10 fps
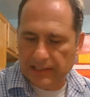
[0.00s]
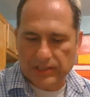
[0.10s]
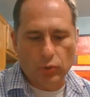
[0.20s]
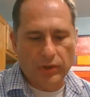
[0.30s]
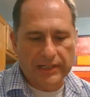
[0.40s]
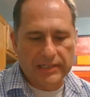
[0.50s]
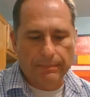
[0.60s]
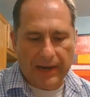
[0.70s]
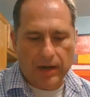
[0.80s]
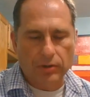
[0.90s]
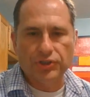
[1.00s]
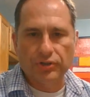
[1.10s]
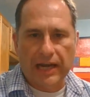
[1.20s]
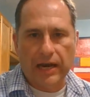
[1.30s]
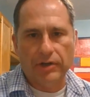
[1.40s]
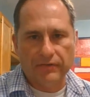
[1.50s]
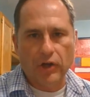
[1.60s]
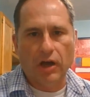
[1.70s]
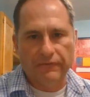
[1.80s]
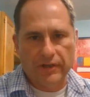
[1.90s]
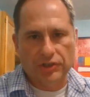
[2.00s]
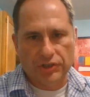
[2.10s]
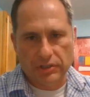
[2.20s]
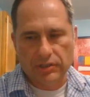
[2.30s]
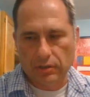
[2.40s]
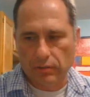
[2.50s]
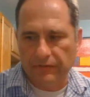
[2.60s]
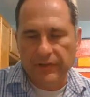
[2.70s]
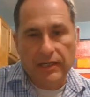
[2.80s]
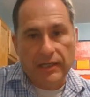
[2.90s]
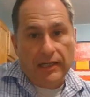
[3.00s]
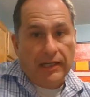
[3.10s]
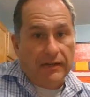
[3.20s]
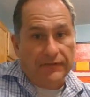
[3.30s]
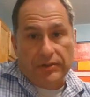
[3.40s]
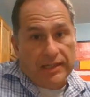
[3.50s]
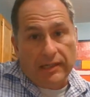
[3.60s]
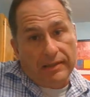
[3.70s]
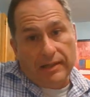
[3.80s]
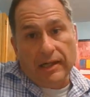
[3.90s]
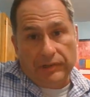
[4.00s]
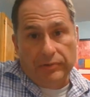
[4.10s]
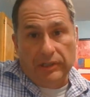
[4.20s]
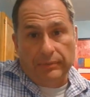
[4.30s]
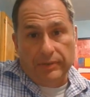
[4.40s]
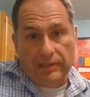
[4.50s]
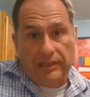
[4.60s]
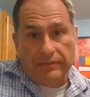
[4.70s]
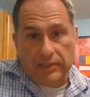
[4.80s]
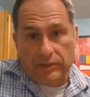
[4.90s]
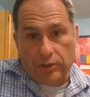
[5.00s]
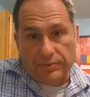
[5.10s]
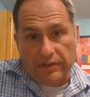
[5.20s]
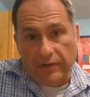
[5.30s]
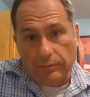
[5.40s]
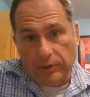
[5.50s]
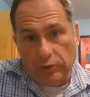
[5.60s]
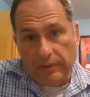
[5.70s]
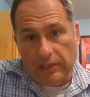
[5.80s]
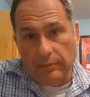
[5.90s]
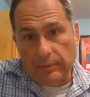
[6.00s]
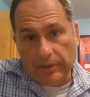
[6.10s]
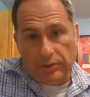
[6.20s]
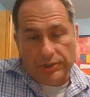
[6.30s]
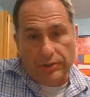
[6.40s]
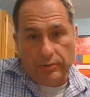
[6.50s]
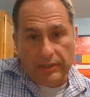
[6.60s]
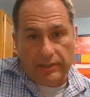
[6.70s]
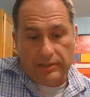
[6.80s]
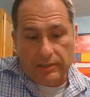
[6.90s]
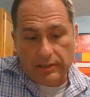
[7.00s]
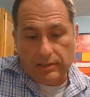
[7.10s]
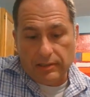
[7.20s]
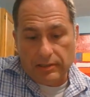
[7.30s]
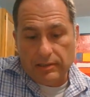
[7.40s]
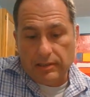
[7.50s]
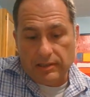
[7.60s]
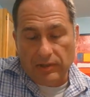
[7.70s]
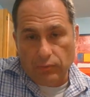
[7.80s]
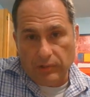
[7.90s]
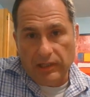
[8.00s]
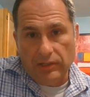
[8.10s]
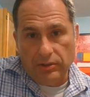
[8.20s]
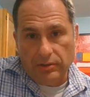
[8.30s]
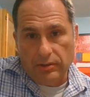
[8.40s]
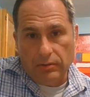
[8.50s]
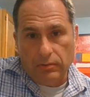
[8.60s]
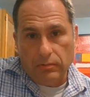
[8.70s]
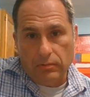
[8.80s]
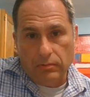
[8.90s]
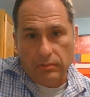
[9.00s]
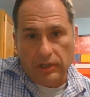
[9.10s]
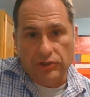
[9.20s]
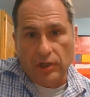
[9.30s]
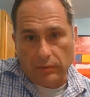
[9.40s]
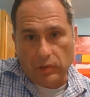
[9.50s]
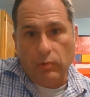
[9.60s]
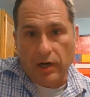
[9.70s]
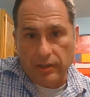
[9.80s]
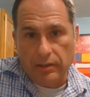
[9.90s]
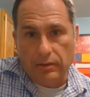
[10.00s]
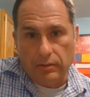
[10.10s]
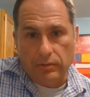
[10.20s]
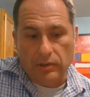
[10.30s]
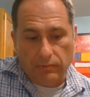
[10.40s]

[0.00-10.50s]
is about your narrative nonfiction. So if there's anything I truly believe in terms of helping you become a better student, it's the reading you do that you're not required to do,